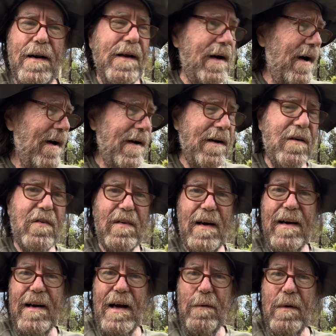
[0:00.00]

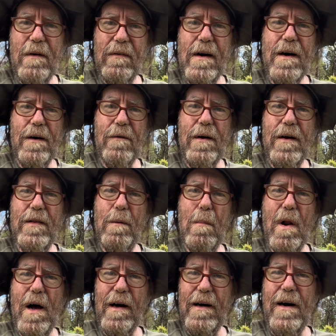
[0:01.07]
hindsight, I would have gone around the
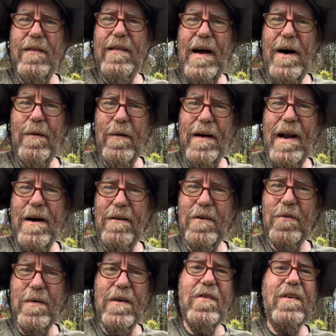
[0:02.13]
block on that one. I
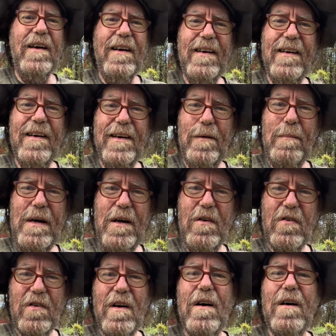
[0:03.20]
was risking uh,
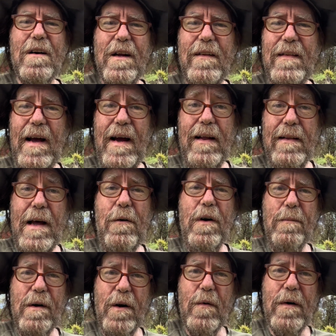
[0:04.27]
being stalled in that, and that
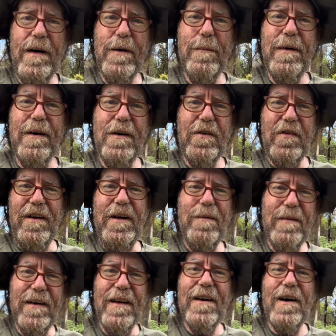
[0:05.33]
would have been quite
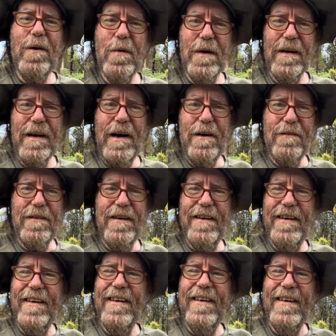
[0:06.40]
embarrassing, but it all worked out fine.